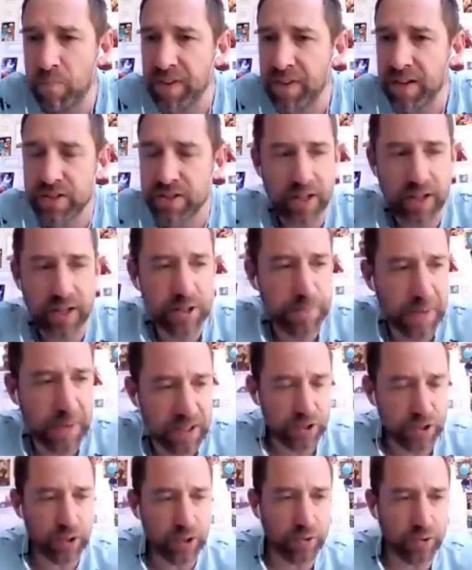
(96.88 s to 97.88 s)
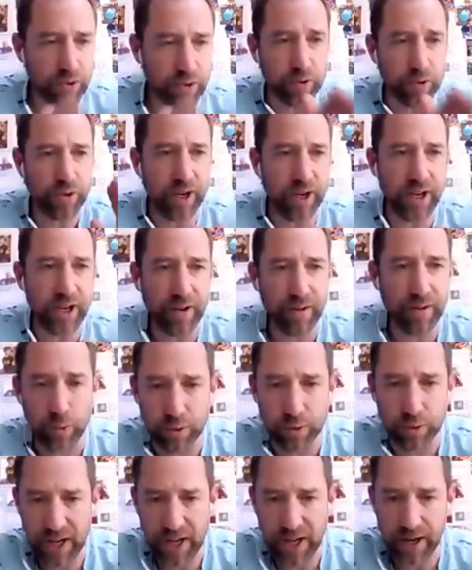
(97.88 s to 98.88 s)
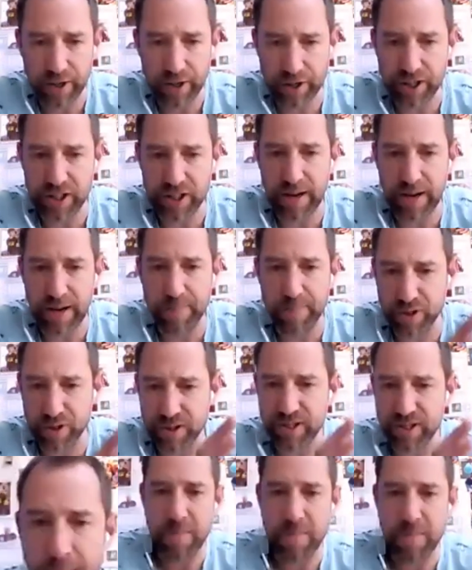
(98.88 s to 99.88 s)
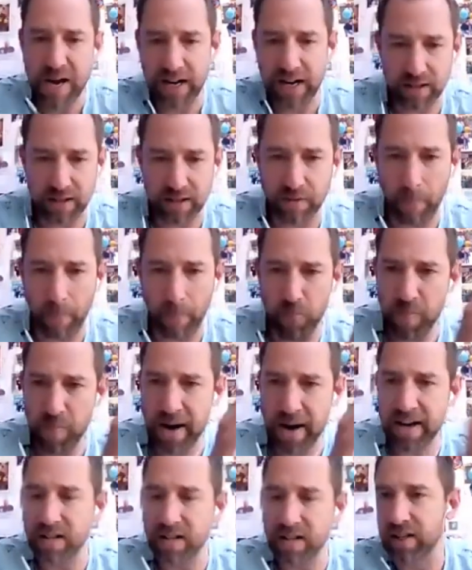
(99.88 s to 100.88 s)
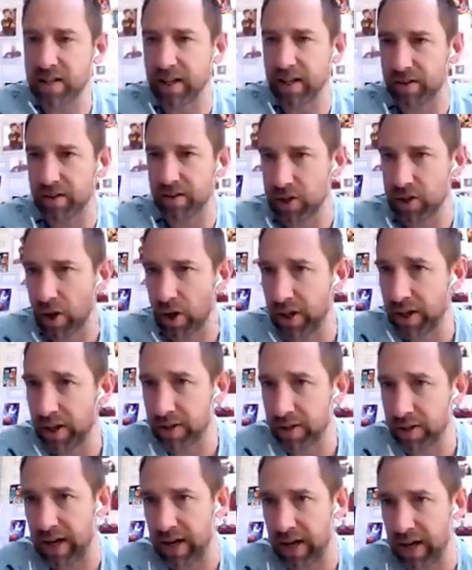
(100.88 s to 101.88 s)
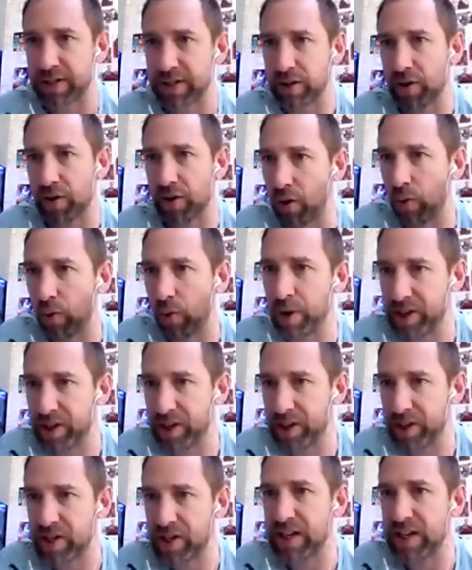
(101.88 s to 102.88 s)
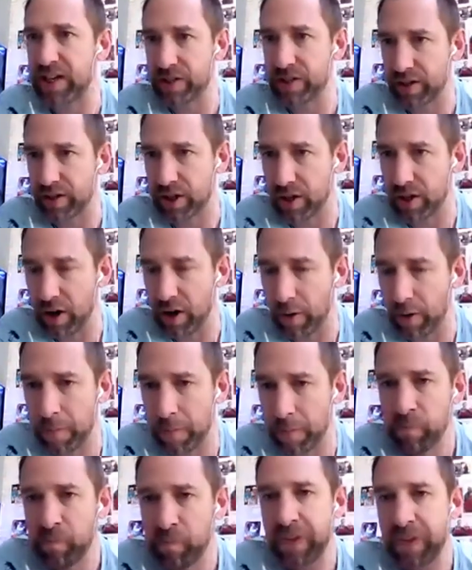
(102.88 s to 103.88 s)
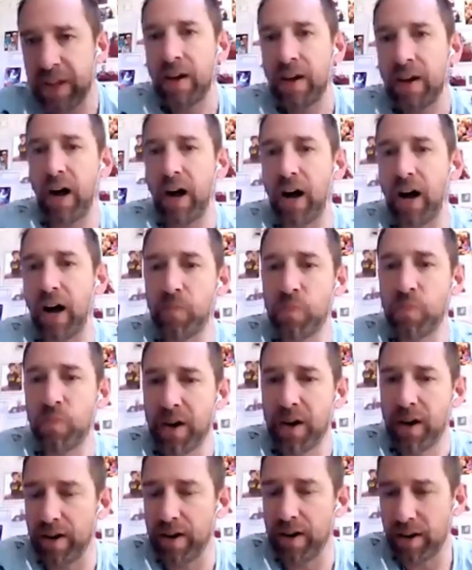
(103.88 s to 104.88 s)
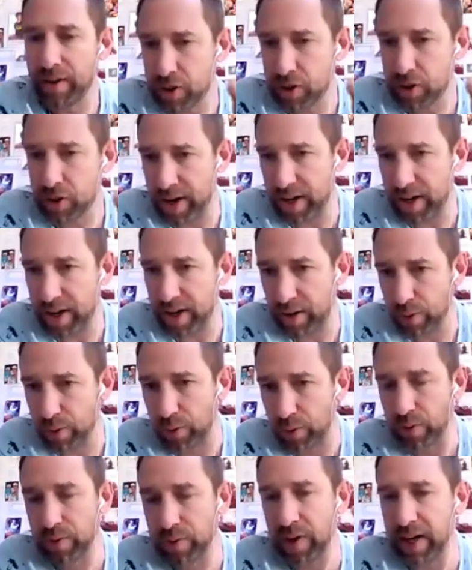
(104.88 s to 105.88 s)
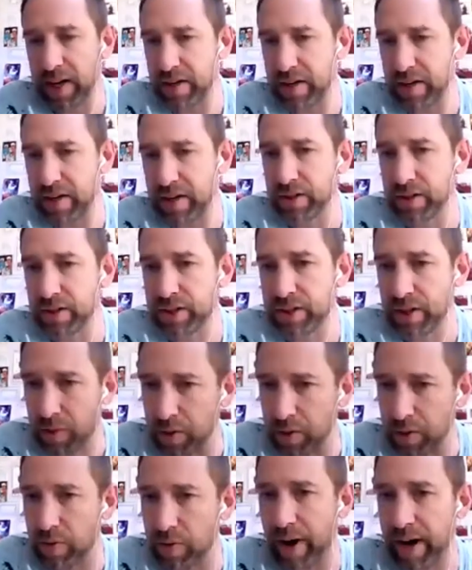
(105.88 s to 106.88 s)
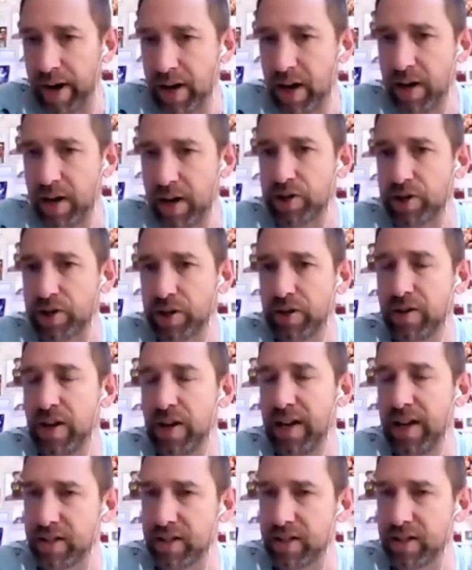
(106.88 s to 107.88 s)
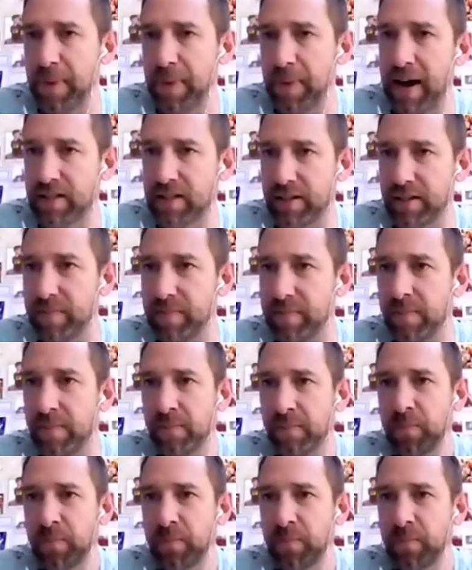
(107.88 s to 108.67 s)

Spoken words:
So there's been two sort of train of thoughts. Actually, temperature is the main thing that tells the coral which season to go. Another train of thought is that solar radiation is the pattern